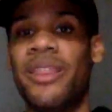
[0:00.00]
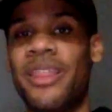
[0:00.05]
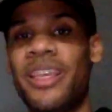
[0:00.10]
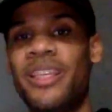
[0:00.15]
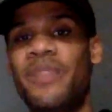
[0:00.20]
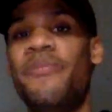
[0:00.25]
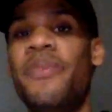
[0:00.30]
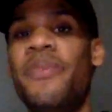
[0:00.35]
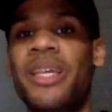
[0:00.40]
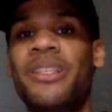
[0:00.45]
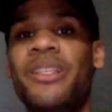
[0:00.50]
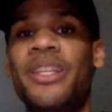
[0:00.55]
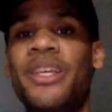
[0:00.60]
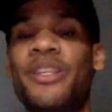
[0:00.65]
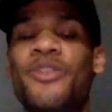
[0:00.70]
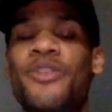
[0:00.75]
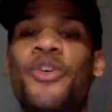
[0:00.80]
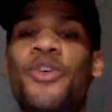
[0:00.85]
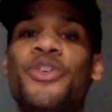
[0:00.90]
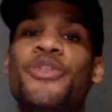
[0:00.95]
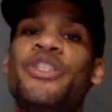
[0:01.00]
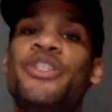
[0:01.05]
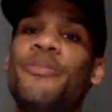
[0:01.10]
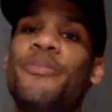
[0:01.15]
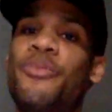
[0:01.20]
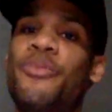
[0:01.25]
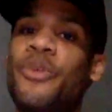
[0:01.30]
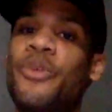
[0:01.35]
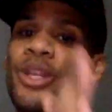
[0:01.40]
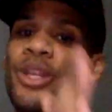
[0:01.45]
this business or you're
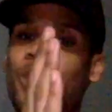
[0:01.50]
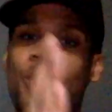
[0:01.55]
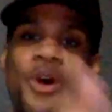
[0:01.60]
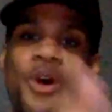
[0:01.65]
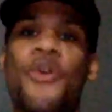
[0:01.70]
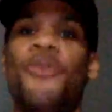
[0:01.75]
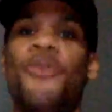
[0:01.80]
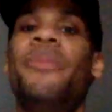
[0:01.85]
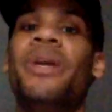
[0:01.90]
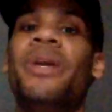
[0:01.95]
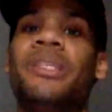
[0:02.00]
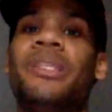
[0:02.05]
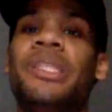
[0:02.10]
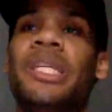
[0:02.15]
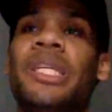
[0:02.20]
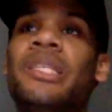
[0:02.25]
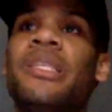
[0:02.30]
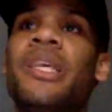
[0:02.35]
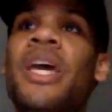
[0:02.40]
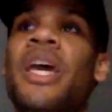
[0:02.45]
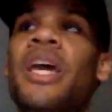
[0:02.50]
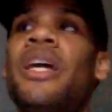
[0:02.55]
supporting your own business.